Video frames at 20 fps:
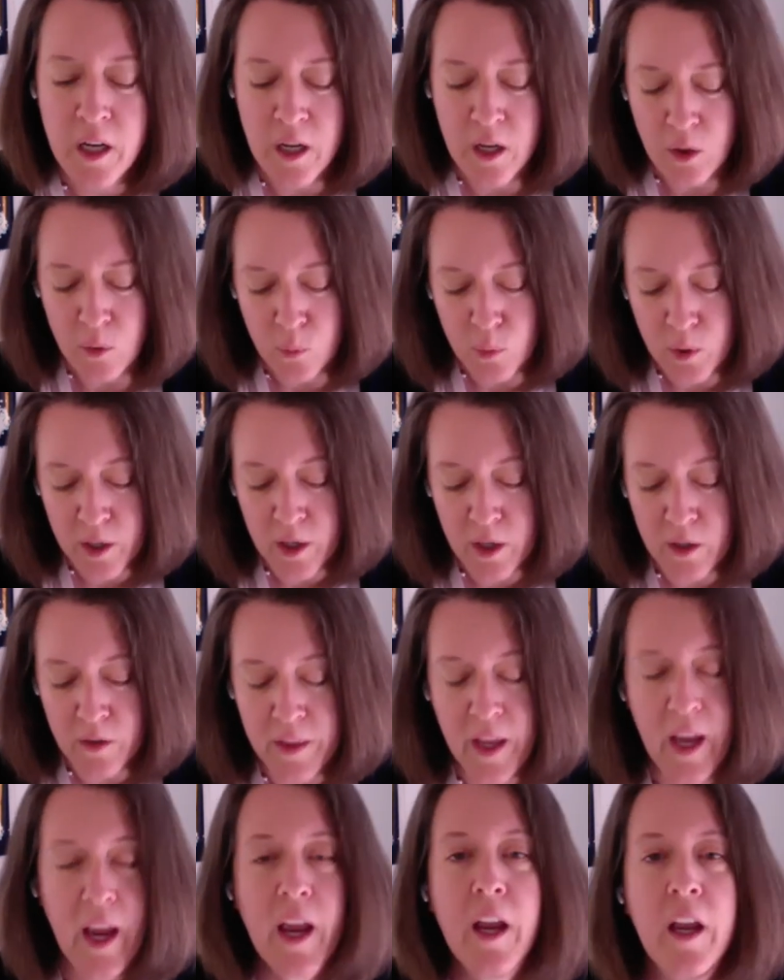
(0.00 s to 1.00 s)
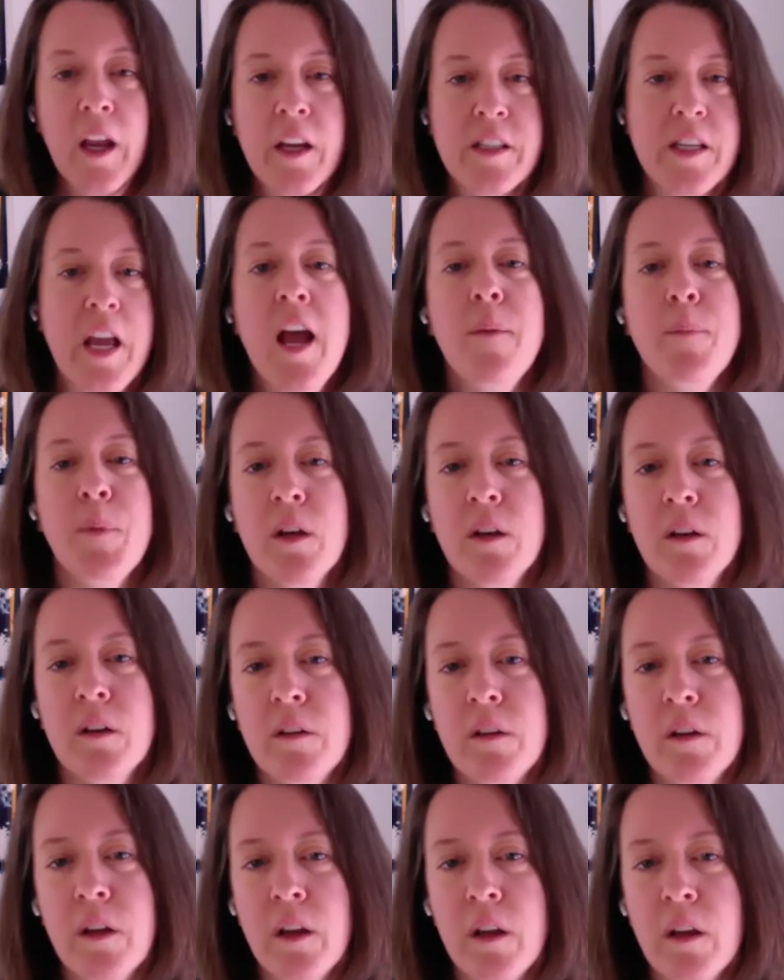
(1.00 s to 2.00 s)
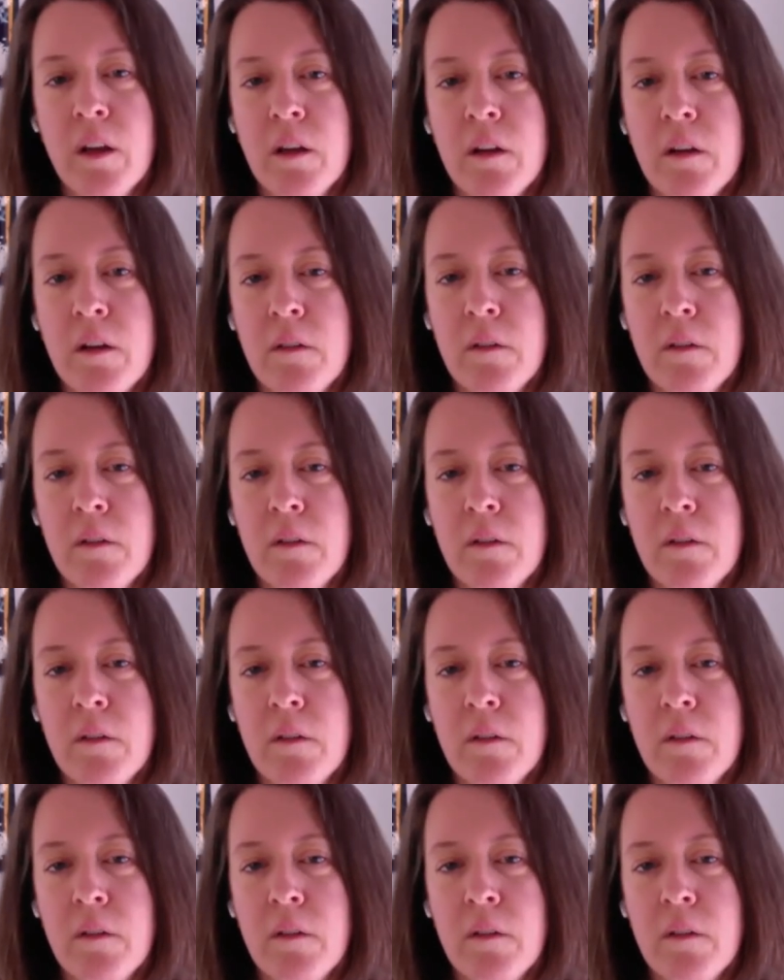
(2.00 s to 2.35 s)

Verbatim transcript: where they examine the